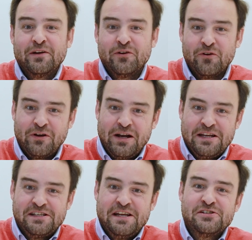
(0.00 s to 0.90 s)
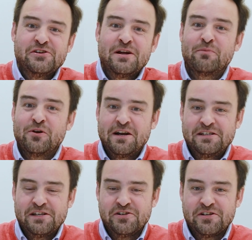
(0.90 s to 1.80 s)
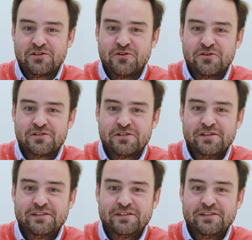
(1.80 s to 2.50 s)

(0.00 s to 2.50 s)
colocalization and polarization scores